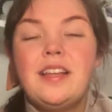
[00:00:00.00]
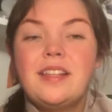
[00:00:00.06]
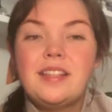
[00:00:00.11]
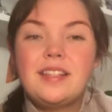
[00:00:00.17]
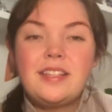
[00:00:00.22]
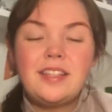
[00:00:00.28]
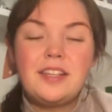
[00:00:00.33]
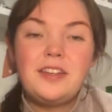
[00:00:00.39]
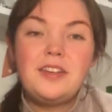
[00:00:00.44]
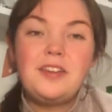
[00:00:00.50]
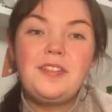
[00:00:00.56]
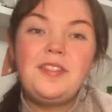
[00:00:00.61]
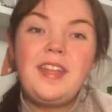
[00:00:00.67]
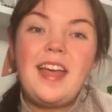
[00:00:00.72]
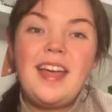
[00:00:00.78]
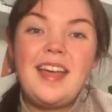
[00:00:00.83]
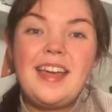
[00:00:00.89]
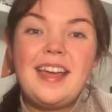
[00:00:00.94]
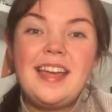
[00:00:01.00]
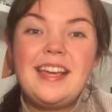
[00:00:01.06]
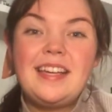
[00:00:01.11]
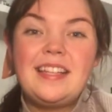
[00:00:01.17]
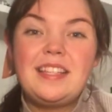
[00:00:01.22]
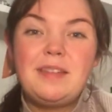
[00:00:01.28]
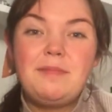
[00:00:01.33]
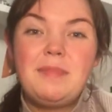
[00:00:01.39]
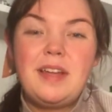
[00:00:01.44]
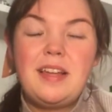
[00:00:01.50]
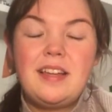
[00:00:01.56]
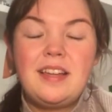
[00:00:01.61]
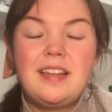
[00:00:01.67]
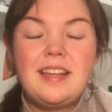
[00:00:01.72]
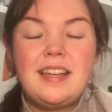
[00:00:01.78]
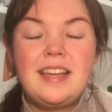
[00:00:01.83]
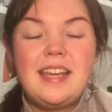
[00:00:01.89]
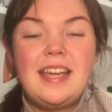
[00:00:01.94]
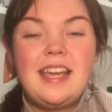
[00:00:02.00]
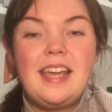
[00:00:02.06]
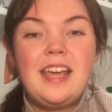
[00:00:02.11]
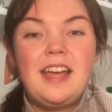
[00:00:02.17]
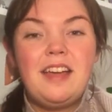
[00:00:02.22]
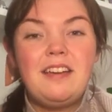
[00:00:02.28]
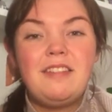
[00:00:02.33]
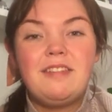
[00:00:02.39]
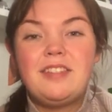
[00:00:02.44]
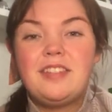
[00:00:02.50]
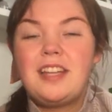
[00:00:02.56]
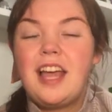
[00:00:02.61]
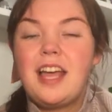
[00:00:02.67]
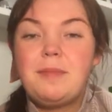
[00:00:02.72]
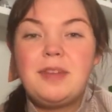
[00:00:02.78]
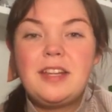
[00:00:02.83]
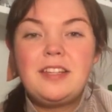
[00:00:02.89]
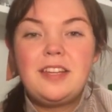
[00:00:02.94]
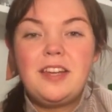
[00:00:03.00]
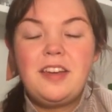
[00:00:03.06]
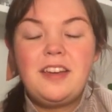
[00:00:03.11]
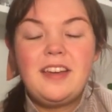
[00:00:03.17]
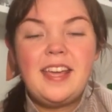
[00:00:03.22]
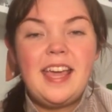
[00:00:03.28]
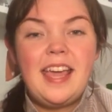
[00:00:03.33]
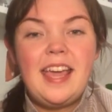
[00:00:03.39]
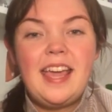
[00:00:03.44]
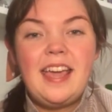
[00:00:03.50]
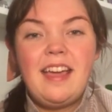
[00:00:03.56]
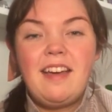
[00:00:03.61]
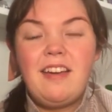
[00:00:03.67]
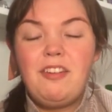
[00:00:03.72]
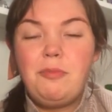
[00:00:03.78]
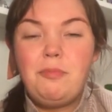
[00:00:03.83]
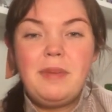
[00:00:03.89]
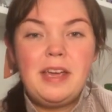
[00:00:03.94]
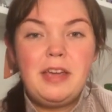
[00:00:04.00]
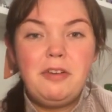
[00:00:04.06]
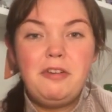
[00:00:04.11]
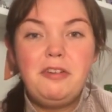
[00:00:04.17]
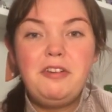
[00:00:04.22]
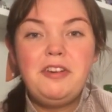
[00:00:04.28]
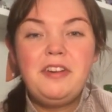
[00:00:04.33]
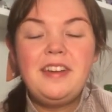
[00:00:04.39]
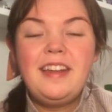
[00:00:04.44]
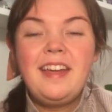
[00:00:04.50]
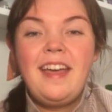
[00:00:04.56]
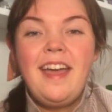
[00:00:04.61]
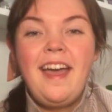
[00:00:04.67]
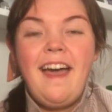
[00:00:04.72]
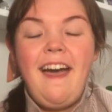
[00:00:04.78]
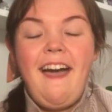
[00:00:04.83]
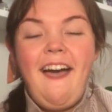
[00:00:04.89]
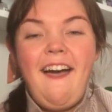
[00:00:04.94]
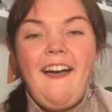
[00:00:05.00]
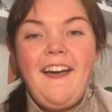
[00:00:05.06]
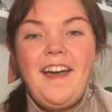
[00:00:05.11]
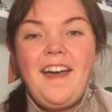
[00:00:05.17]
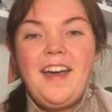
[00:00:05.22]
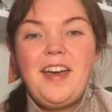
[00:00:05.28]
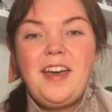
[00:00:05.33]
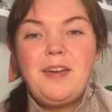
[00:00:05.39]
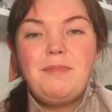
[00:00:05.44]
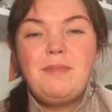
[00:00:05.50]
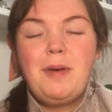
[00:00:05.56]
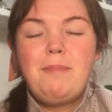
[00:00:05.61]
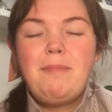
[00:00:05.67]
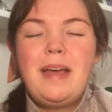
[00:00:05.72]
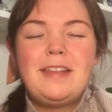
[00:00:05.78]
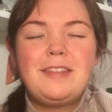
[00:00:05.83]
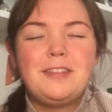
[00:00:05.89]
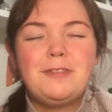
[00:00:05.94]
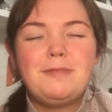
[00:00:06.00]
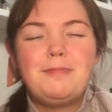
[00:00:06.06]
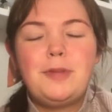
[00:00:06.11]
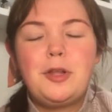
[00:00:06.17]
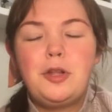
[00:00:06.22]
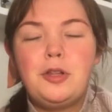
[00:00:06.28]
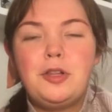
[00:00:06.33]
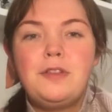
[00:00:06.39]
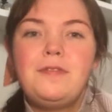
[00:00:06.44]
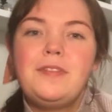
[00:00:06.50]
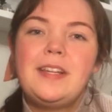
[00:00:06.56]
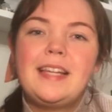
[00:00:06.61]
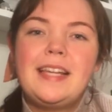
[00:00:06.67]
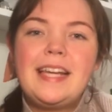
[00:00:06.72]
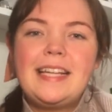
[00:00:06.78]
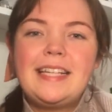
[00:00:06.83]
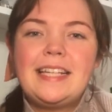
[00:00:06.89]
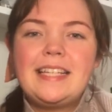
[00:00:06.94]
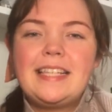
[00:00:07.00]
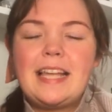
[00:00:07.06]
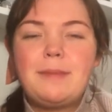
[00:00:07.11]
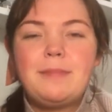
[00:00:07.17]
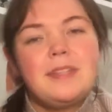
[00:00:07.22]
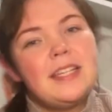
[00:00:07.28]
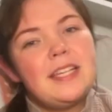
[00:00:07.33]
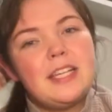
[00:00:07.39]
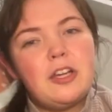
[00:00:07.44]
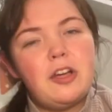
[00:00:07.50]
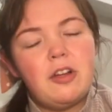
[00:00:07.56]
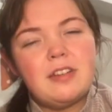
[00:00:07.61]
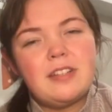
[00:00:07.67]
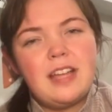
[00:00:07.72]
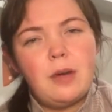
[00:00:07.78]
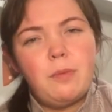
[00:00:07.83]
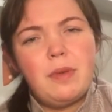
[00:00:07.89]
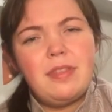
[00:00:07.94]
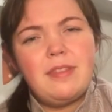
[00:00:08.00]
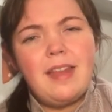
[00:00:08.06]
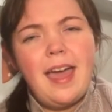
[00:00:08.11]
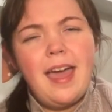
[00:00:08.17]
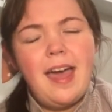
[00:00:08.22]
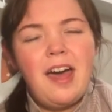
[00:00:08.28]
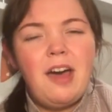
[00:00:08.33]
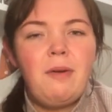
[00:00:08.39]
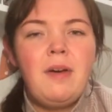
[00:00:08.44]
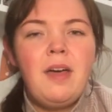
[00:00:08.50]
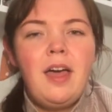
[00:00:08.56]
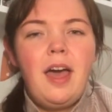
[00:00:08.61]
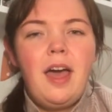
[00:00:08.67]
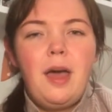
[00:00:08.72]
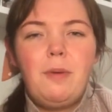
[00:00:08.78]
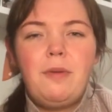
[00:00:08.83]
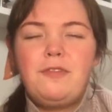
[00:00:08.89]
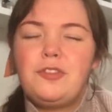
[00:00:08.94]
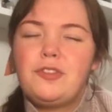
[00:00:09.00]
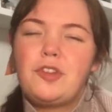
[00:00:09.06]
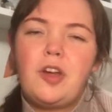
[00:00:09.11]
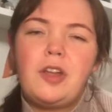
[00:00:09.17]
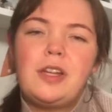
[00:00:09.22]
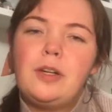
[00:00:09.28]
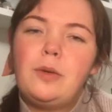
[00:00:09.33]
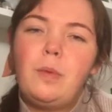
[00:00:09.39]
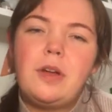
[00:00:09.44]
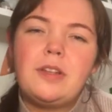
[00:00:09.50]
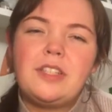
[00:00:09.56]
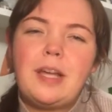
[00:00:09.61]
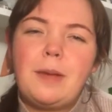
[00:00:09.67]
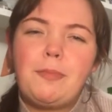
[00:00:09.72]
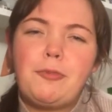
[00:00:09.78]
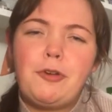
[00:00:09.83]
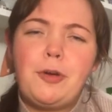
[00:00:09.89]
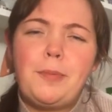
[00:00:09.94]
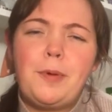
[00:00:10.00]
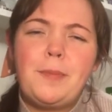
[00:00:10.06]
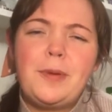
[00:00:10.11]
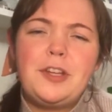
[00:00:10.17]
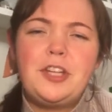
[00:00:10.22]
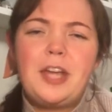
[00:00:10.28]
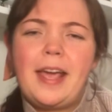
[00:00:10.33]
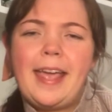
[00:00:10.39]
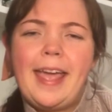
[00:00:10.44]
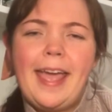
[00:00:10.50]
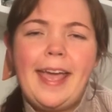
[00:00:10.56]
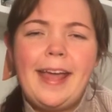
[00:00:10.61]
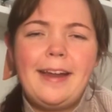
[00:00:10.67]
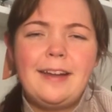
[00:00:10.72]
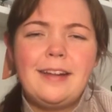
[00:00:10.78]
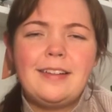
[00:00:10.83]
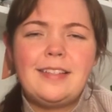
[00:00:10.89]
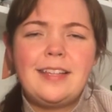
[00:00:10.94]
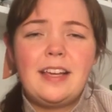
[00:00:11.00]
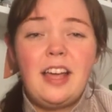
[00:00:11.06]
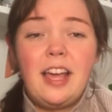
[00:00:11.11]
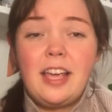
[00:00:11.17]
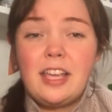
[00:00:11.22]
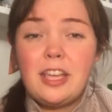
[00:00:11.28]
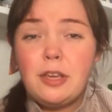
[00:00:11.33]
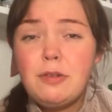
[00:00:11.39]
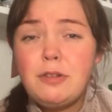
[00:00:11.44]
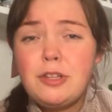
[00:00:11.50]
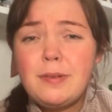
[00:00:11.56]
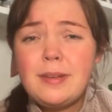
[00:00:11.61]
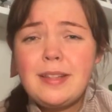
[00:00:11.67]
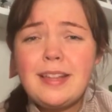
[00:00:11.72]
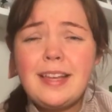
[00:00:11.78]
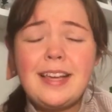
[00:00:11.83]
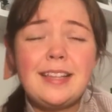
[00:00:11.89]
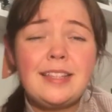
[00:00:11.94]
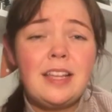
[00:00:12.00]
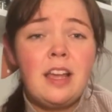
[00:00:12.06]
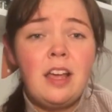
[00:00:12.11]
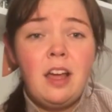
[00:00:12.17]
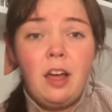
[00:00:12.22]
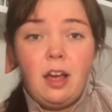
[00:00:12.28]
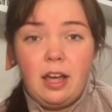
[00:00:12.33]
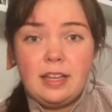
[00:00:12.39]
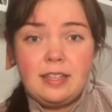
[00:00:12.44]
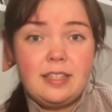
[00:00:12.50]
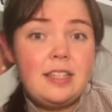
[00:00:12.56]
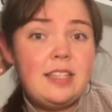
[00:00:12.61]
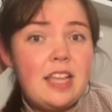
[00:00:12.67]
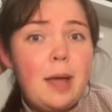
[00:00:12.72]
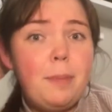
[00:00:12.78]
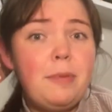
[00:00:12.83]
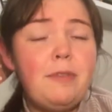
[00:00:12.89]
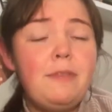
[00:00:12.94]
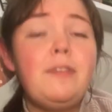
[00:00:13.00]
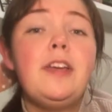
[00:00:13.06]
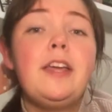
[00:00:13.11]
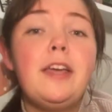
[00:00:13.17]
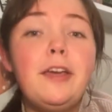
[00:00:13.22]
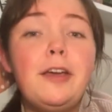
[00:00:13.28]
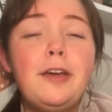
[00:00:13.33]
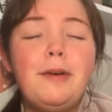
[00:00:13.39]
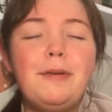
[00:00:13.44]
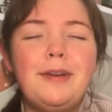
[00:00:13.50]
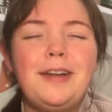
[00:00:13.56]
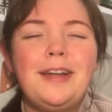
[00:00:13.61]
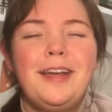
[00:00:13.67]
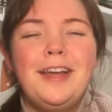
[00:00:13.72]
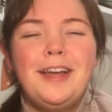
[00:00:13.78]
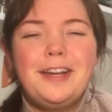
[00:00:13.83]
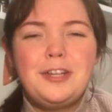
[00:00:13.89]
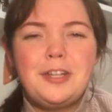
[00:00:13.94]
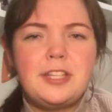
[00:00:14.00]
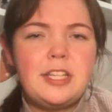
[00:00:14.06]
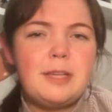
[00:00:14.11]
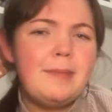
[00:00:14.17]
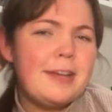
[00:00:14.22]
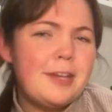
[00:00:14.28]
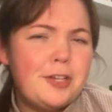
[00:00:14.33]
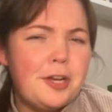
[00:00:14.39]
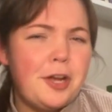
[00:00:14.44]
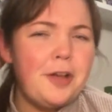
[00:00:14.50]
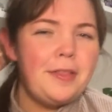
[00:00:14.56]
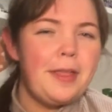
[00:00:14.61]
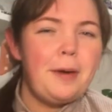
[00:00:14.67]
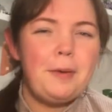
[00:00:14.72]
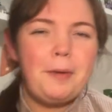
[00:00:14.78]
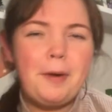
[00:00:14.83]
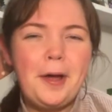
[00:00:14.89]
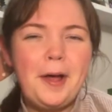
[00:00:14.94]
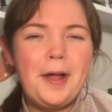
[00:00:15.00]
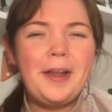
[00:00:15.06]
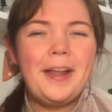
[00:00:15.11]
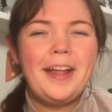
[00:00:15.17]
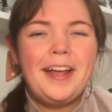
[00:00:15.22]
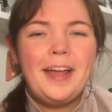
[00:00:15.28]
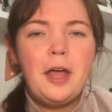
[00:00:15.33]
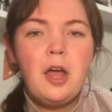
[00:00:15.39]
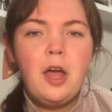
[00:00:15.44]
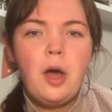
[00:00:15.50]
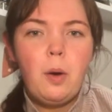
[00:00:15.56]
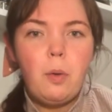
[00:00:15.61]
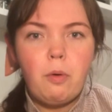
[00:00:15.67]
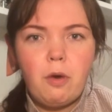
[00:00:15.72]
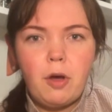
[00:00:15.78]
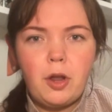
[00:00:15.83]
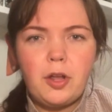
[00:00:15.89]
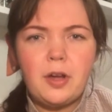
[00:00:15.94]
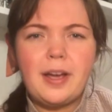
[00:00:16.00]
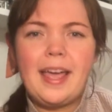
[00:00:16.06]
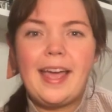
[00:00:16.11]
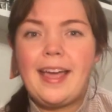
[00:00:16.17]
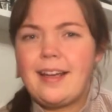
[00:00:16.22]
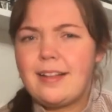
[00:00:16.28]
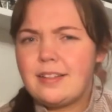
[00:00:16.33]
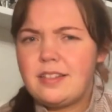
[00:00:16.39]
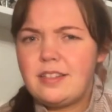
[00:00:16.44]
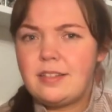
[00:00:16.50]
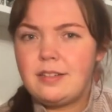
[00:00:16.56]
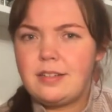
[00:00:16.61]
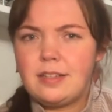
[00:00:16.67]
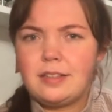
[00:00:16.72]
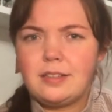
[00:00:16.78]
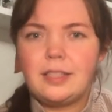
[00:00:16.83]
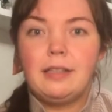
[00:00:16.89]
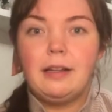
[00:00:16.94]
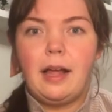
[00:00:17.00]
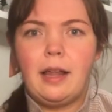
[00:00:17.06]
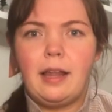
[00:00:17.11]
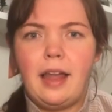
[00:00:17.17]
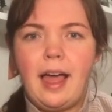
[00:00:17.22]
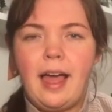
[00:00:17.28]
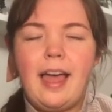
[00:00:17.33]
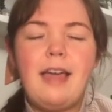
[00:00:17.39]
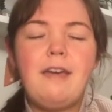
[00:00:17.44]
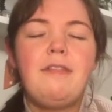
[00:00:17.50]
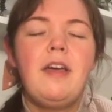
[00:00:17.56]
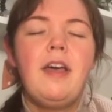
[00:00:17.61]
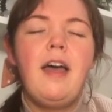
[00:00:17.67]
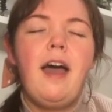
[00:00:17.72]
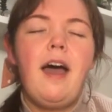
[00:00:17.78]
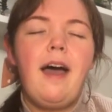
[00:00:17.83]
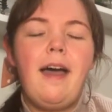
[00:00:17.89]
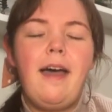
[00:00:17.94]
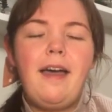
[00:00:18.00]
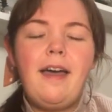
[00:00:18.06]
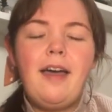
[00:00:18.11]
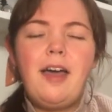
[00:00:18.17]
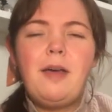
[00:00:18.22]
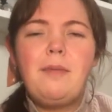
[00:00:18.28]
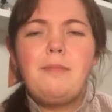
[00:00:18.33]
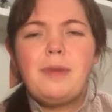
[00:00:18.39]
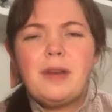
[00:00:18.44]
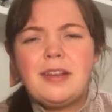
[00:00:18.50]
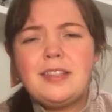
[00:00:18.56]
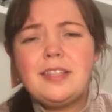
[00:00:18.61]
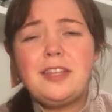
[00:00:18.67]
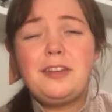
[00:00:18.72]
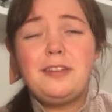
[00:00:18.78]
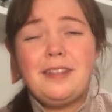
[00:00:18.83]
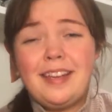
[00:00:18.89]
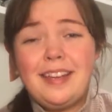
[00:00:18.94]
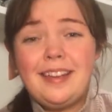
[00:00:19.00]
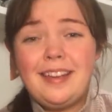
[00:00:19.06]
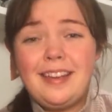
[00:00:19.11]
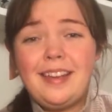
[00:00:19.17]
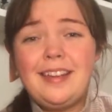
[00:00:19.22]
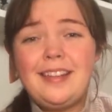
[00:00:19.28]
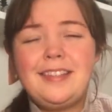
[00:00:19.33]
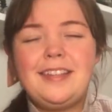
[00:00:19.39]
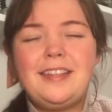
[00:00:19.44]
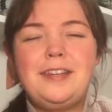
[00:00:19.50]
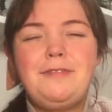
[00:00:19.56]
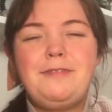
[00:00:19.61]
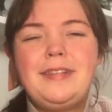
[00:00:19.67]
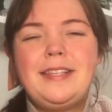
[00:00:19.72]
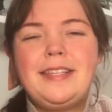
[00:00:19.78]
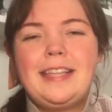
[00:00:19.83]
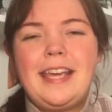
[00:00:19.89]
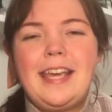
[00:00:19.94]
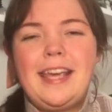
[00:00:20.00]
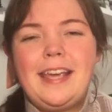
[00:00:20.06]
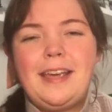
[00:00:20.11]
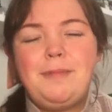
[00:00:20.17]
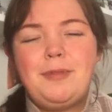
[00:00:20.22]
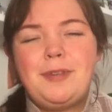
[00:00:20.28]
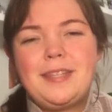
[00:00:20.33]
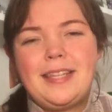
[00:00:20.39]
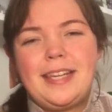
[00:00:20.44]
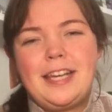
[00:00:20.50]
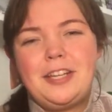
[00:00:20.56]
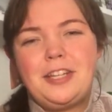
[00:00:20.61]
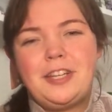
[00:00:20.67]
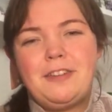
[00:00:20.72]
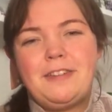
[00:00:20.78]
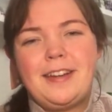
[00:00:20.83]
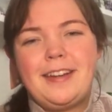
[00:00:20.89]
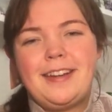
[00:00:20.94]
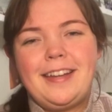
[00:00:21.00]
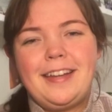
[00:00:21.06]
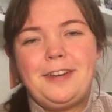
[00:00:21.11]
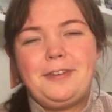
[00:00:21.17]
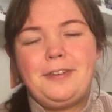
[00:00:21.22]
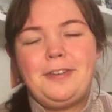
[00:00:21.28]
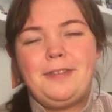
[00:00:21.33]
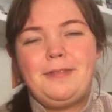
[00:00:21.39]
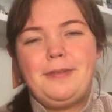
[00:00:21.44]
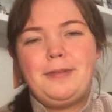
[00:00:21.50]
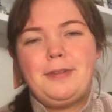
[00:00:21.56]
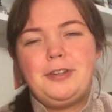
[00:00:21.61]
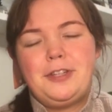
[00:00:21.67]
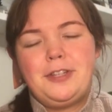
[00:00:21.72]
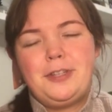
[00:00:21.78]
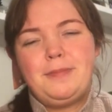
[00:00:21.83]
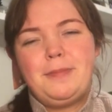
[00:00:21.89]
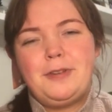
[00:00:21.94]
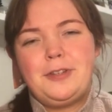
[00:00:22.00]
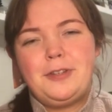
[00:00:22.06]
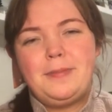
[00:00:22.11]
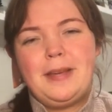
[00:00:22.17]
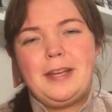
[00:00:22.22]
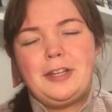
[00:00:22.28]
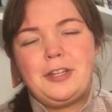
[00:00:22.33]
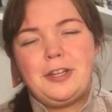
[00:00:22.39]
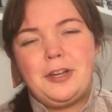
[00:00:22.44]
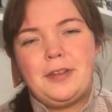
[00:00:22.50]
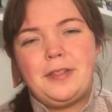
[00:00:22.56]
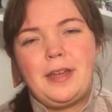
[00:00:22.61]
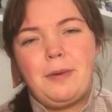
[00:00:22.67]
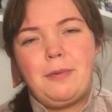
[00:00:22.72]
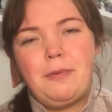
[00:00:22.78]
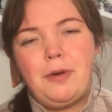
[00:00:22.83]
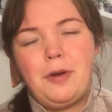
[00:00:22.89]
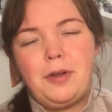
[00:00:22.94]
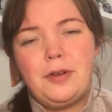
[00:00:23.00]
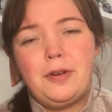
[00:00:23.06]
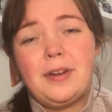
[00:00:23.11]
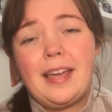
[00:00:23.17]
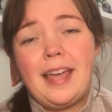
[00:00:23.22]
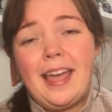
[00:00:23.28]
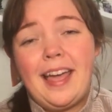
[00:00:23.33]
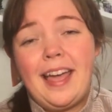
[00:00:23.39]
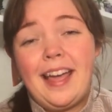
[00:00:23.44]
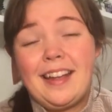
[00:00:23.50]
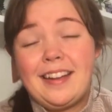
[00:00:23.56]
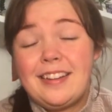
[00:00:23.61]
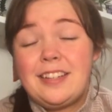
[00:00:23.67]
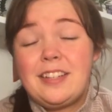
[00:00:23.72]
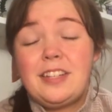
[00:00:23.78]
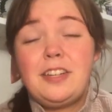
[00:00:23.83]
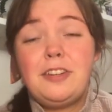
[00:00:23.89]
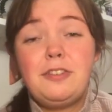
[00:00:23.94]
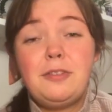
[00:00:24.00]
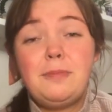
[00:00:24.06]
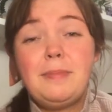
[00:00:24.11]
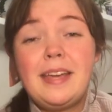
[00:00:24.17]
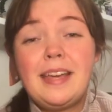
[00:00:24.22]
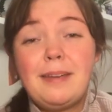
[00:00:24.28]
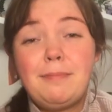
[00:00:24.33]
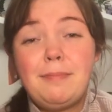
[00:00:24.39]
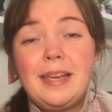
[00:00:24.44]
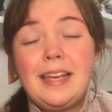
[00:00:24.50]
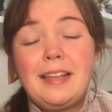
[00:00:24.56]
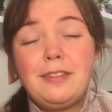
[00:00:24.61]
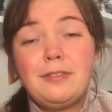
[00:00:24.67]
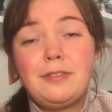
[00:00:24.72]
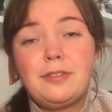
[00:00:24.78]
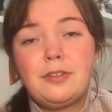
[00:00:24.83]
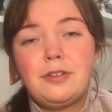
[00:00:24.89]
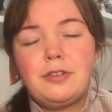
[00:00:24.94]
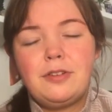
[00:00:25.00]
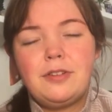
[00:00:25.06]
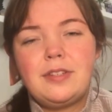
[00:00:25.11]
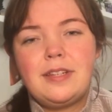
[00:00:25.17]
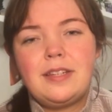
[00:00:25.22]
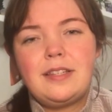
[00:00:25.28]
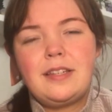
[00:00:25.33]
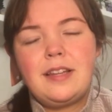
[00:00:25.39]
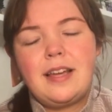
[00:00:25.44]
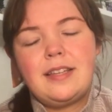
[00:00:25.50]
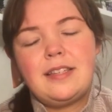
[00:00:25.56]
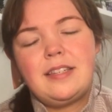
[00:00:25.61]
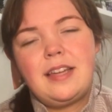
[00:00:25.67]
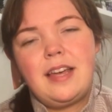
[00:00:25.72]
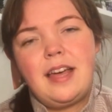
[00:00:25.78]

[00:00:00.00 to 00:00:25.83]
So that is my time in Turkey on my own. Met some lovely ladies that I'm still in contact with now. We've just got a little WhatsApp group and we check in and say, are you doing this? Has this happened for you? And just to make sure that we're all okay and still alive. Because, you know, it is a risky procedure, and, you know, we want just to make sure that we're all okay. And, you know, meeting those goals, and it's nice to